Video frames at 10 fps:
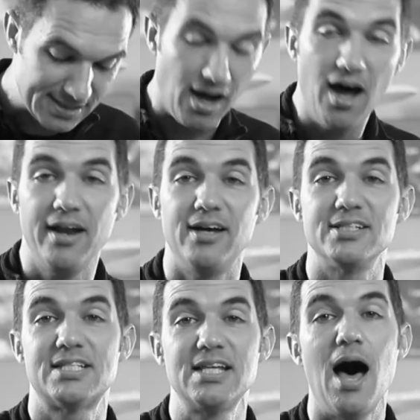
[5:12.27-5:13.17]
on a
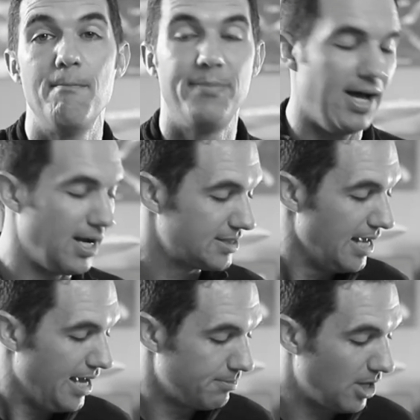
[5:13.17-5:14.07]
stomp box,
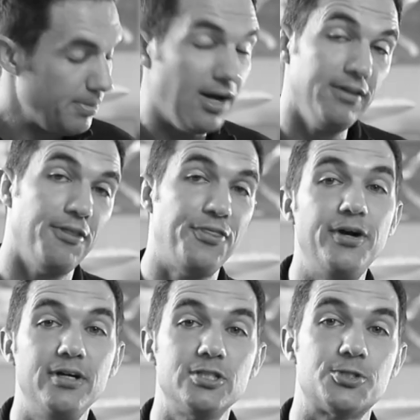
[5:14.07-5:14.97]
and I'm going to be on the
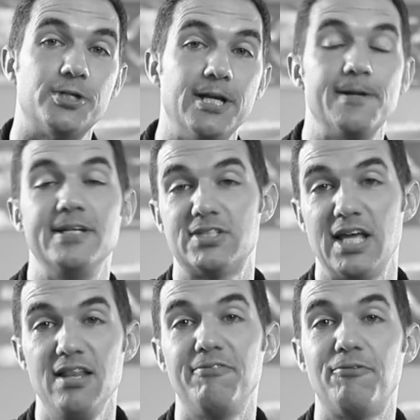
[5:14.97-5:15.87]
3rd string
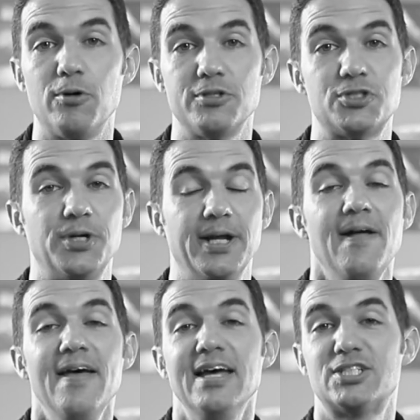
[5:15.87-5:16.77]
instead of the 4th string.
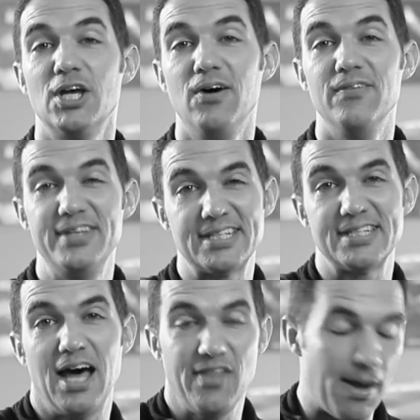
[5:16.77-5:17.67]
So this is
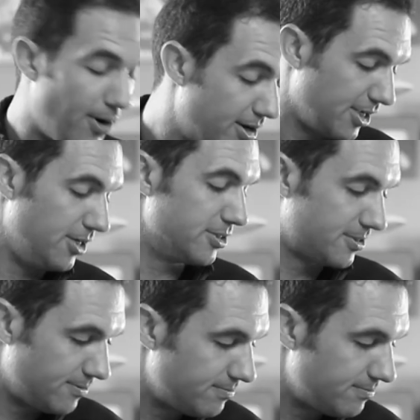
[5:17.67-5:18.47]
how that part goes.